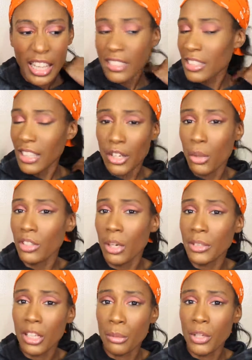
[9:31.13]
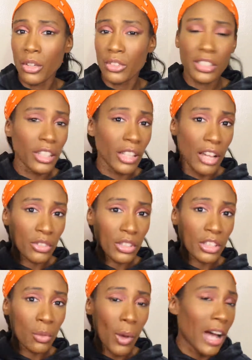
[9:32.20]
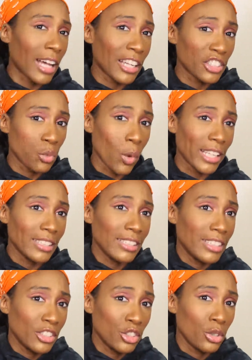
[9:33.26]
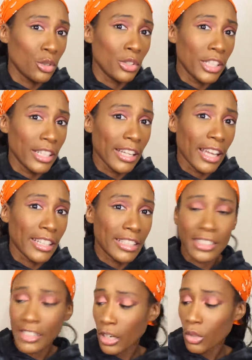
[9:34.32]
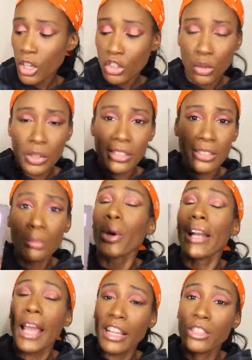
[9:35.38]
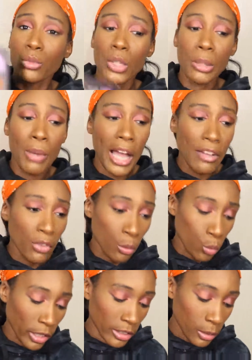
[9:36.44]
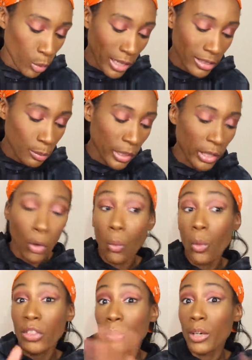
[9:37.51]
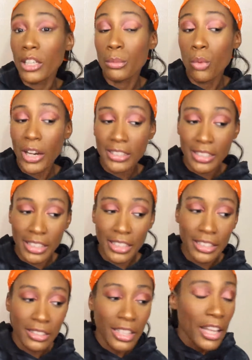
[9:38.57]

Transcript: since I know it's always going to be on sale after a little while, I just wait and then, you know, you get it at a discount. So this is a brand I actually would buy from regular price depending on what the regular price is.